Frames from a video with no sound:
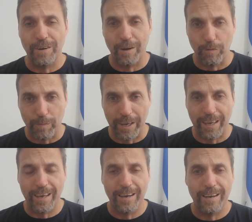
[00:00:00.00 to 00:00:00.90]
I will be
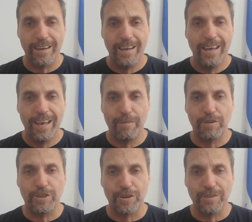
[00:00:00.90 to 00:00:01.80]
here
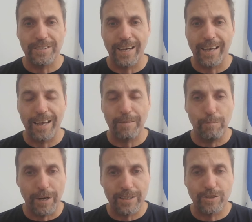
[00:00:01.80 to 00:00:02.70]
every chance I get,
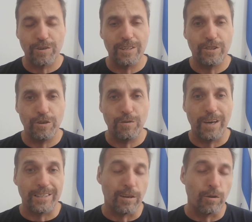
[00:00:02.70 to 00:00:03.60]
ministering to you
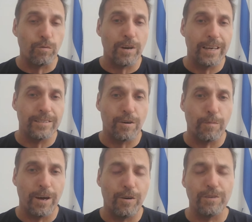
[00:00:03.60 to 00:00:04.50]
as the Lord lays it on
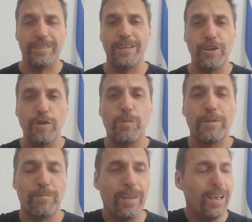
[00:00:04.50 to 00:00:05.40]
my heart. And you know what?
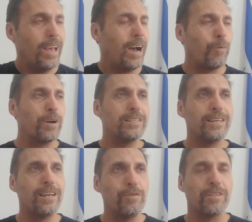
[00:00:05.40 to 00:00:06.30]
I want to
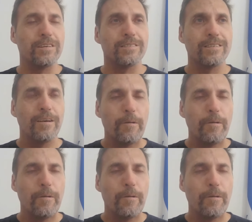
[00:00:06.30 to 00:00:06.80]
tell you this.